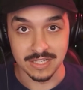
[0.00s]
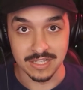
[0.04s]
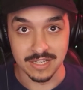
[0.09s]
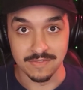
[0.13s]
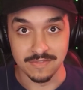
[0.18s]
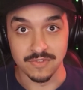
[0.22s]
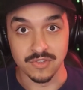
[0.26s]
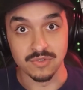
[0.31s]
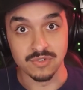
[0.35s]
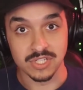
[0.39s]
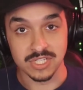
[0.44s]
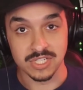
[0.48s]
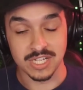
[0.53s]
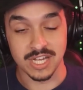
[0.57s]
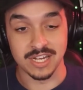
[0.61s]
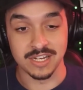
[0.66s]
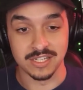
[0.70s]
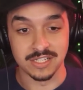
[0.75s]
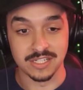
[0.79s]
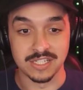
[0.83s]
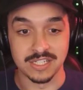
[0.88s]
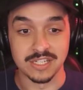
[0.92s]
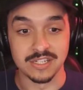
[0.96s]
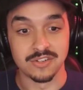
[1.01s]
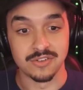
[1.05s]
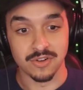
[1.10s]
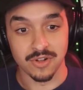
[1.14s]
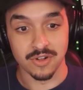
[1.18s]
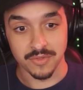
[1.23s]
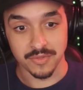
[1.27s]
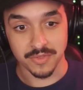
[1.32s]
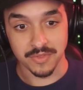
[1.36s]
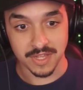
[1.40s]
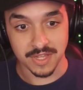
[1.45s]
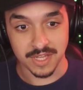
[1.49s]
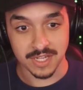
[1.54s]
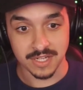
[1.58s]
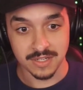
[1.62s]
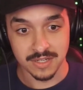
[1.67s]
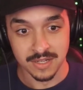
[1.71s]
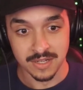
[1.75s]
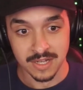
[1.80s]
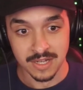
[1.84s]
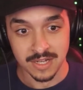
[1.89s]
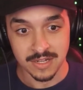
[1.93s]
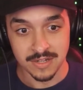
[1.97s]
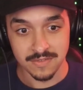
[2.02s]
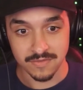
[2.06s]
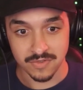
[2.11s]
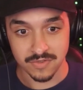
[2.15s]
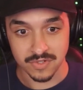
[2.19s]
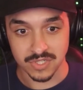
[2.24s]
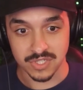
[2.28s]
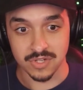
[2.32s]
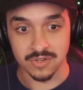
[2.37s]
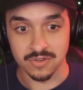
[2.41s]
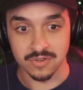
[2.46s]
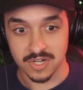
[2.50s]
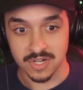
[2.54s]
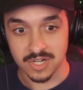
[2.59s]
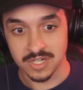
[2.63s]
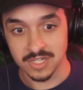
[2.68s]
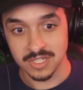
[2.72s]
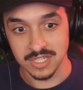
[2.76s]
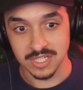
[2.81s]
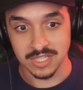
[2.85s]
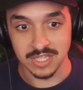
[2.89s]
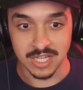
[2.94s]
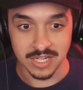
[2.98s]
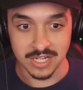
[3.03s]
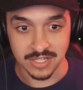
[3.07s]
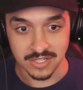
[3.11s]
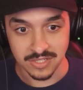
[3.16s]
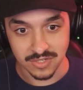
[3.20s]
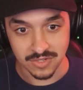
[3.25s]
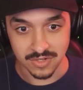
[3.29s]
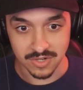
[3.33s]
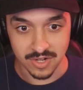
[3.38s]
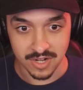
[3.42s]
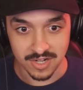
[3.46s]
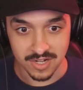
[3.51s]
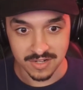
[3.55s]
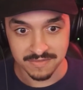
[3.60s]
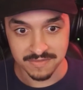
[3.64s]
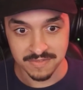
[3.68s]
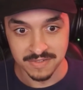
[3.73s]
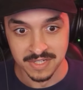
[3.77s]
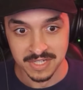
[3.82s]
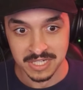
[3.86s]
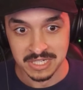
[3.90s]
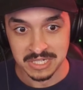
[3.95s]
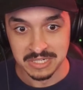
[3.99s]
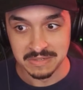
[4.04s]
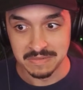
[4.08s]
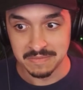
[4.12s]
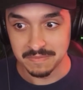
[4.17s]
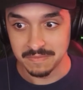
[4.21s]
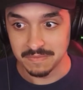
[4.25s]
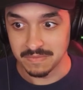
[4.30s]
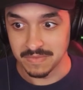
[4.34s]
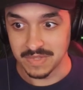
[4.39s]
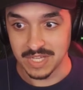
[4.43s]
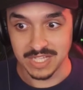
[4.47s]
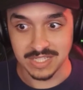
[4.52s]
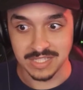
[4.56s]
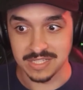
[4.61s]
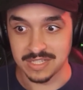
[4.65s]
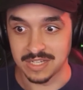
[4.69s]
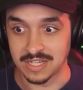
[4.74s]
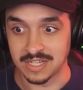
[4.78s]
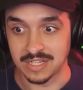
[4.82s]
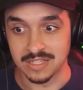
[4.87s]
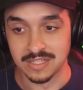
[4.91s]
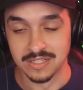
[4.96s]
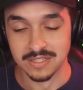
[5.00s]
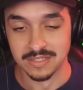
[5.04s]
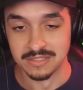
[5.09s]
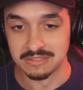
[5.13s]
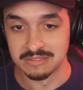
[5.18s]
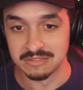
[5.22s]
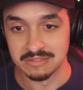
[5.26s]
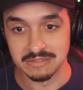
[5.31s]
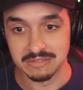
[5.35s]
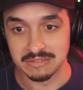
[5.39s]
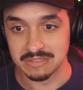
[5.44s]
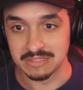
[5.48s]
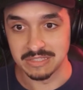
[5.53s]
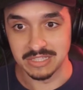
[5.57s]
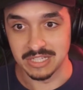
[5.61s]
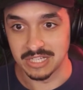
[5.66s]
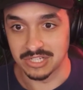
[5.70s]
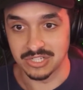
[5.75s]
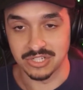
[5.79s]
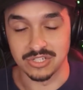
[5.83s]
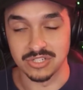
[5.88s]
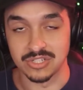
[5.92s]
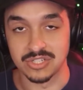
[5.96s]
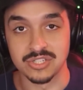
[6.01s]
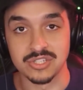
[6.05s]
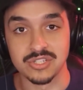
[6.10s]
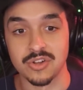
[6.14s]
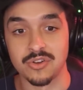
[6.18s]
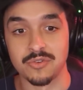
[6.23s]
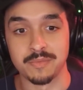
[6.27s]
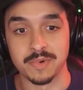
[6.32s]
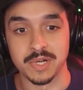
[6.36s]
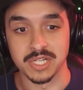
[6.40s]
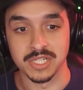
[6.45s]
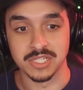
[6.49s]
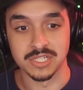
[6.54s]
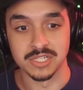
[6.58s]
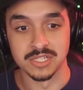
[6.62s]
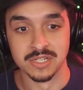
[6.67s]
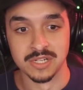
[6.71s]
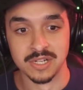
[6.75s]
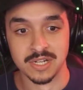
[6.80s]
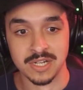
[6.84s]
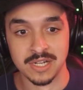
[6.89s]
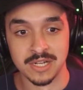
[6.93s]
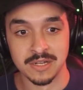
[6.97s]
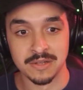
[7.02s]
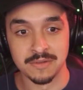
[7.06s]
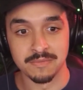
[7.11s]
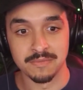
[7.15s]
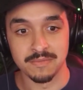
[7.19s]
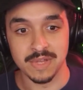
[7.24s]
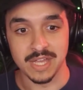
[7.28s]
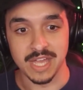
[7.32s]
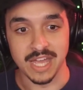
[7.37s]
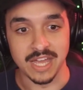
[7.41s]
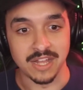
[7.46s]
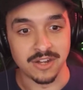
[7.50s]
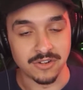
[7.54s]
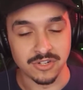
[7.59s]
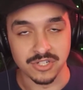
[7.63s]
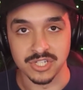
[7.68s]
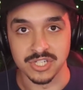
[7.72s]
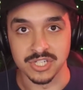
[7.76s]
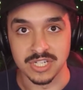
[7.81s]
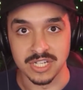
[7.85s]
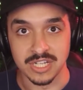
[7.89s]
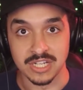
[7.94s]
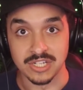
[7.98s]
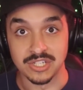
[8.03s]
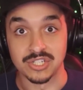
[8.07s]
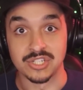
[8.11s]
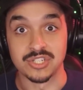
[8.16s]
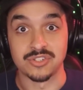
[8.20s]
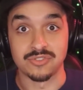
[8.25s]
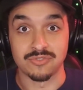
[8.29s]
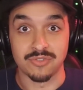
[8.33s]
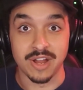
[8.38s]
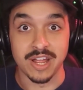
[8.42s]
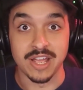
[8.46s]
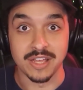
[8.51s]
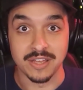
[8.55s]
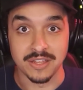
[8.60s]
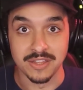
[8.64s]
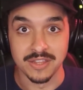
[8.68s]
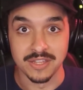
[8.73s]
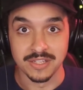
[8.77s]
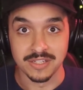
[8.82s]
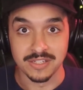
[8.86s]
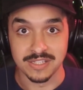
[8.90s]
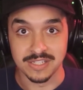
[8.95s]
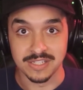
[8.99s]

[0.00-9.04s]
If you just kind of did your own thing for so long and then it took off, that's like, that's just so much energy and strength